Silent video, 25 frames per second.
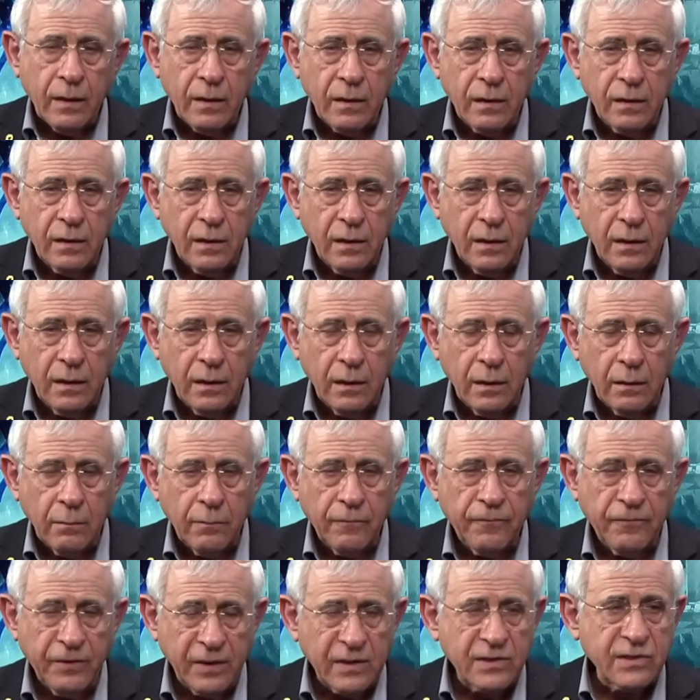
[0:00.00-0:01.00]

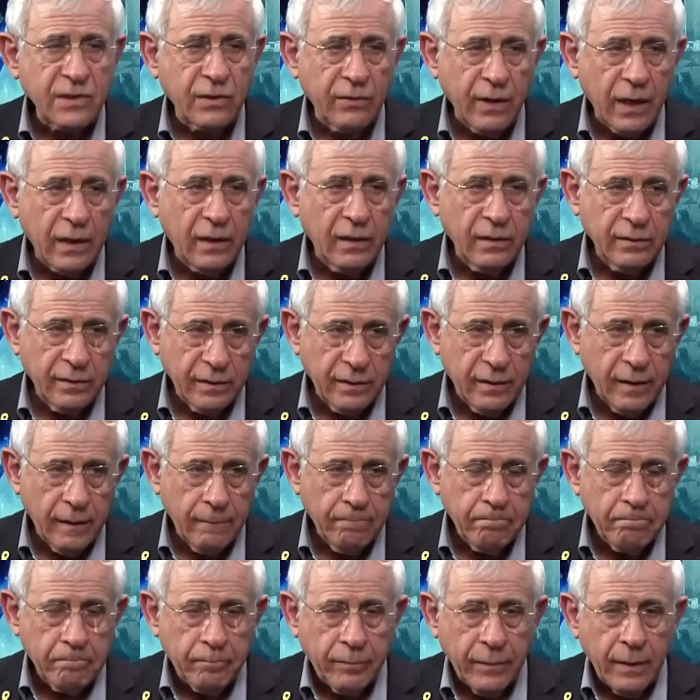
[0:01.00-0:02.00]
The first crack in the
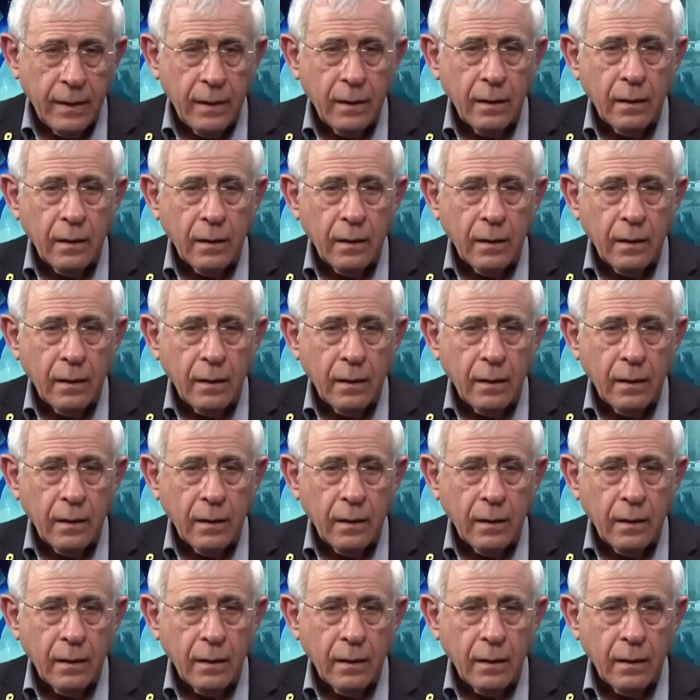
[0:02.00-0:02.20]
dam